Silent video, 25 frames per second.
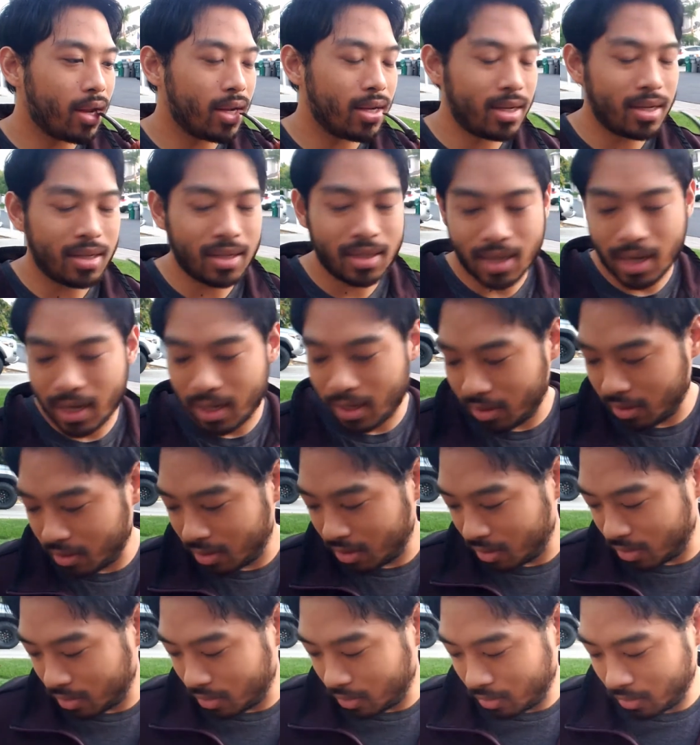decided
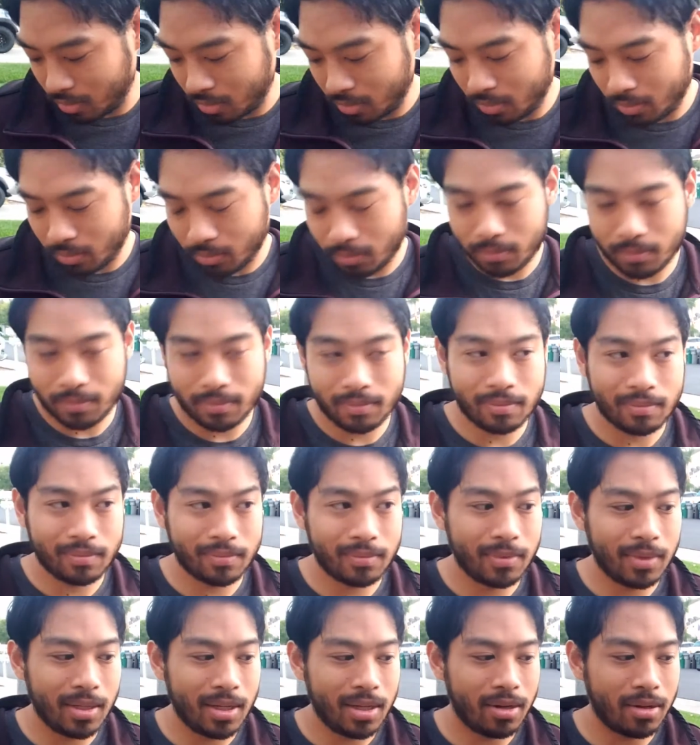to,
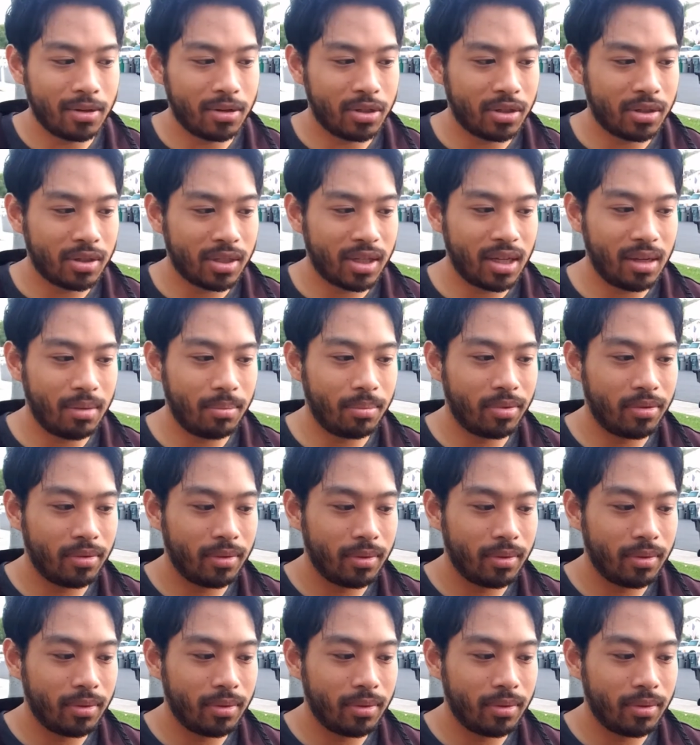just keep